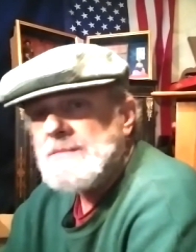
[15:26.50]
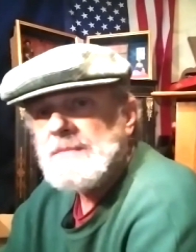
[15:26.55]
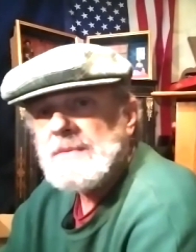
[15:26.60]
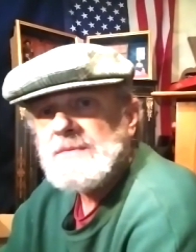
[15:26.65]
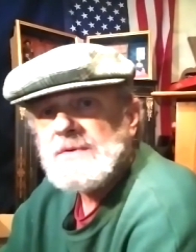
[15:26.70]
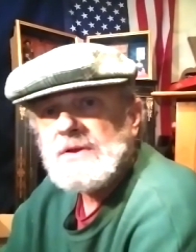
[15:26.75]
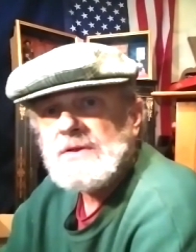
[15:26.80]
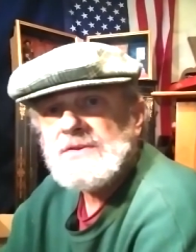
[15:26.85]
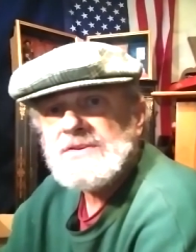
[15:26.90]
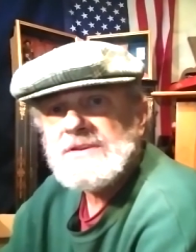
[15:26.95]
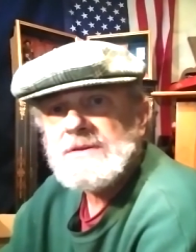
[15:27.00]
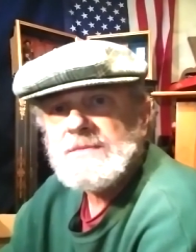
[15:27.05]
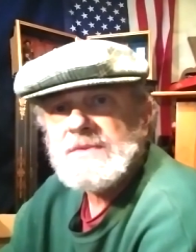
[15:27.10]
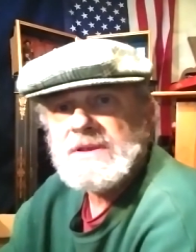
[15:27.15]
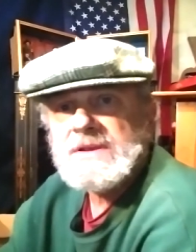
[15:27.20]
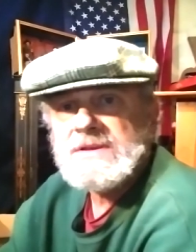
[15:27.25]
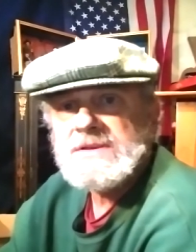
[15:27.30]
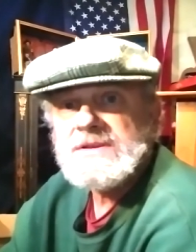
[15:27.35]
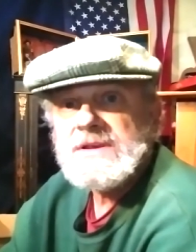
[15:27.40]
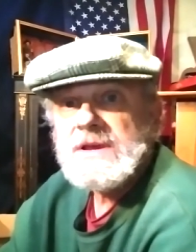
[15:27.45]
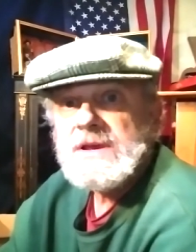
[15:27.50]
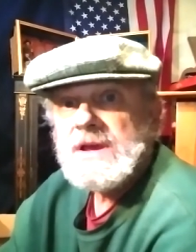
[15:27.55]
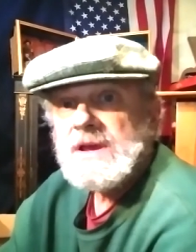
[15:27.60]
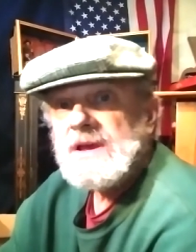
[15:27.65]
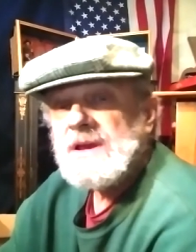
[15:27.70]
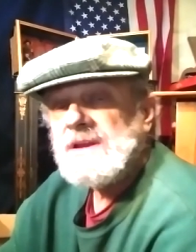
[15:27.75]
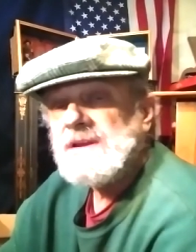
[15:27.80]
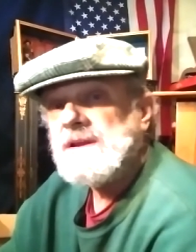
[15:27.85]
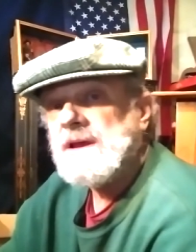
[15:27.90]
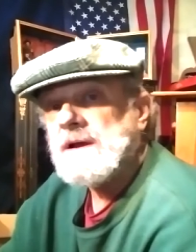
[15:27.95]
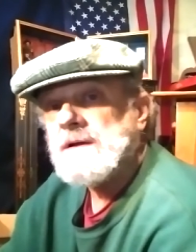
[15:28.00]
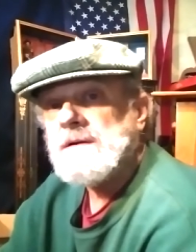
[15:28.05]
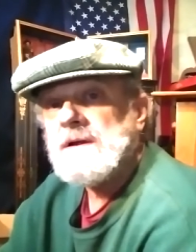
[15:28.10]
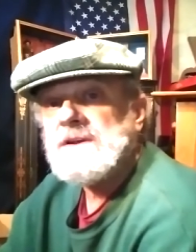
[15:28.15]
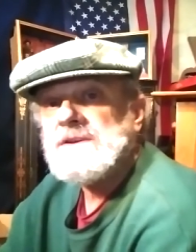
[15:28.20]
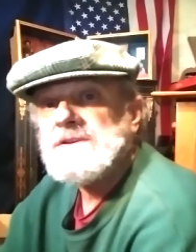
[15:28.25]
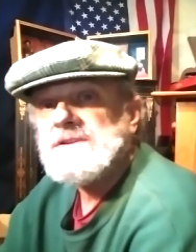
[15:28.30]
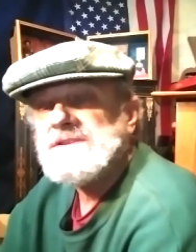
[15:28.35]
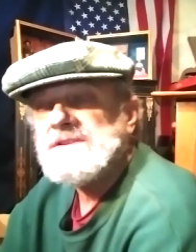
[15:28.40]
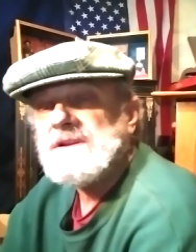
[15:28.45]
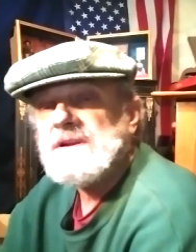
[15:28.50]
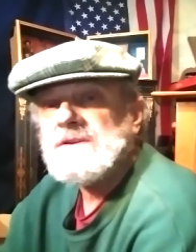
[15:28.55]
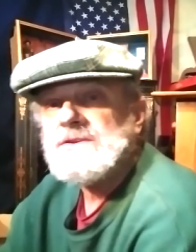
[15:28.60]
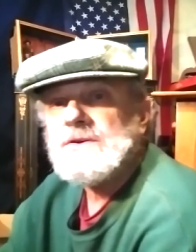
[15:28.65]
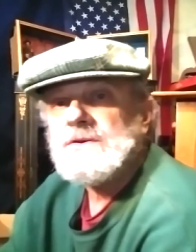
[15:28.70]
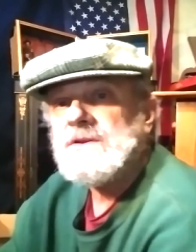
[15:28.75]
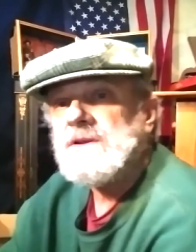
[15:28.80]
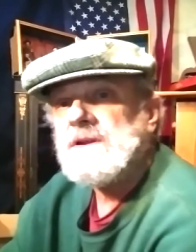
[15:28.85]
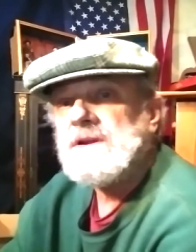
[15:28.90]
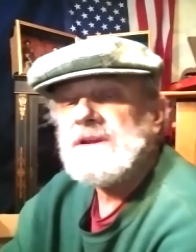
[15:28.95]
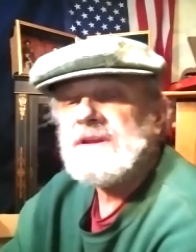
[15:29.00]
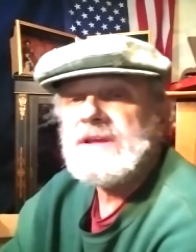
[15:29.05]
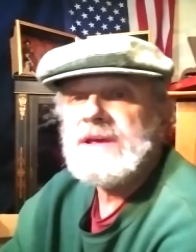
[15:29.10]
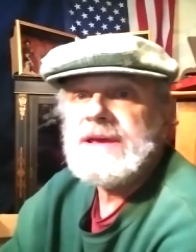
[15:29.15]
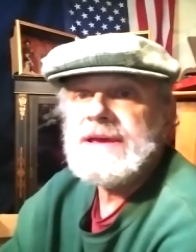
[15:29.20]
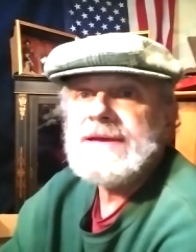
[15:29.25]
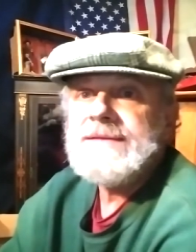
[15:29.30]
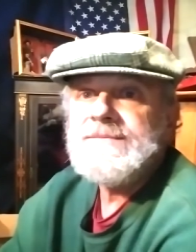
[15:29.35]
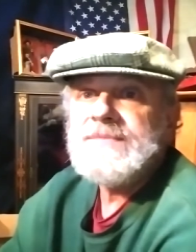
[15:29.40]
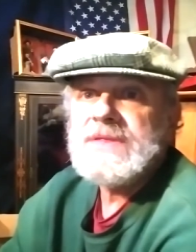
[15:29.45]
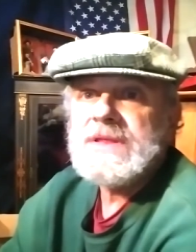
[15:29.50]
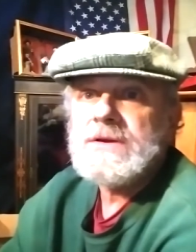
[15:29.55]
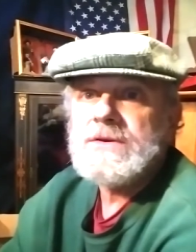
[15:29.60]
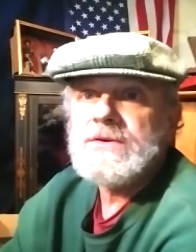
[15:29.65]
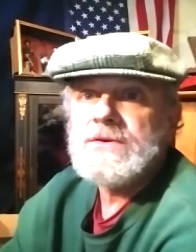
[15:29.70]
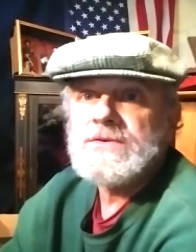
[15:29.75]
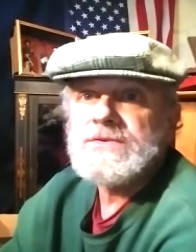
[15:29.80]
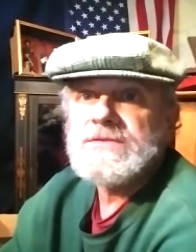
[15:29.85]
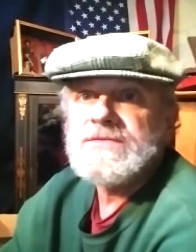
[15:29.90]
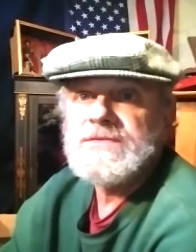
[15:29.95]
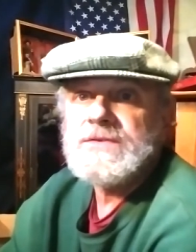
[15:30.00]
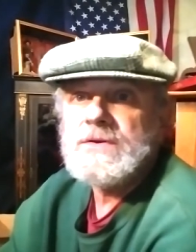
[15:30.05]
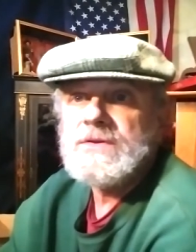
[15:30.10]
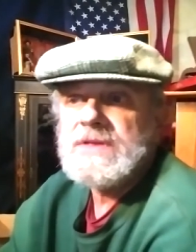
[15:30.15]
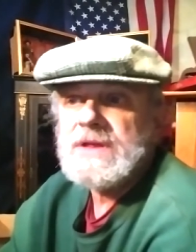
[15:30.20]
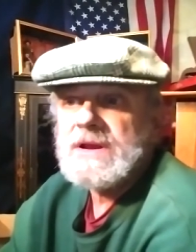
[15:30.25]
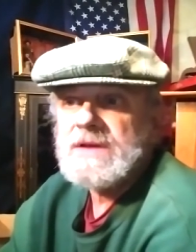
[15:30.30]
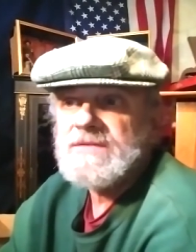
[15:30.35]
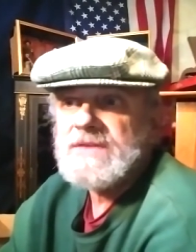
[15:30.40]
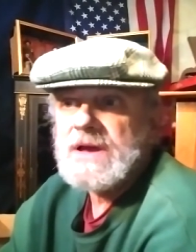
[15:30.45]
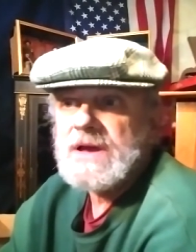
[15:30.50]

up. I'm gonna use some of these decorations that I showed you today. I'll use a few that I